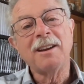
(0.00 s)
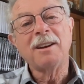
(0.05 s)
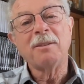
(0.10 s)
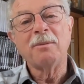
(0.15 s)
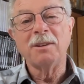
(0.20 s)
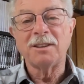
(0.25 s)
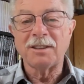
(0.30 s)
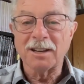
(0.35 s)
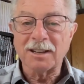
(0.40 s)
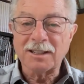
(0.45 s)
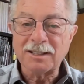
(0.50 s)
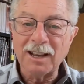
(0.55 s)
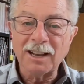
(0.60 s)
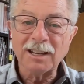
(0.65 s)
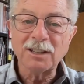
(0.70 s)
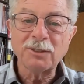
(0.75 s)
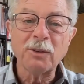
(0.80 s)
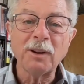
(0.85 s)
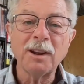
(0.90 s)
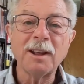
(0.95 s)
We
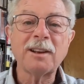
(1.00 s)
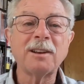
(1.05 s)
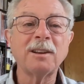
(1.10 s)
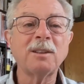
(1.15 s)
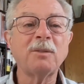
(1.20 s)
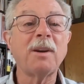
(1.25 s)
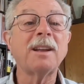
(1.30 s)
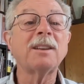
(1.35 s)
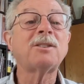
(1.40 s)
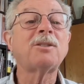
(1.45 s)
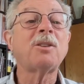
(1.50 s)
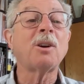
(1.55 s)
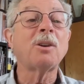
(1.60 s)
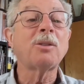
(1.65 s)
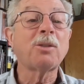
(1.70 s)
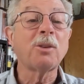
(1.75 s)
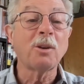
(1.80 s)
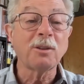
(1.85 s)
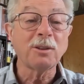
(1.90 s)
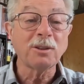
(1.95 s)
successfully convinced our
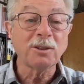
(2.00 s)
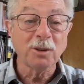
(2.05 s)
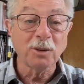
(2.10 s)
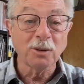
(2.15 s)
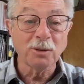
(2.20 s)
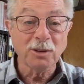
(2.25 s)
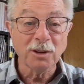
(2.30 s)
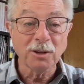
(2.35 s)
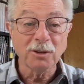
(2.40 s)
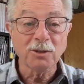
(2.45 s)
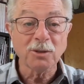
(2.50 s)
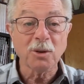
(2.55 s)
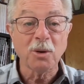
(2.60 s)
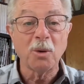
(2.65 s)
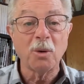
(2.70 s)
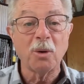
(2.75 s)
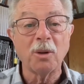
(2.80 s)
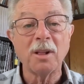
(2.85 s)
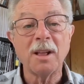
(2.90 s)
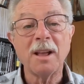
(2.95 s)
third associate
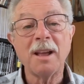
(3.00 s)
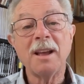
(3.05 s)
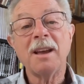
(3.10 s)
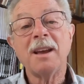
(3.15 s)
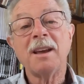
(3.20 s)
school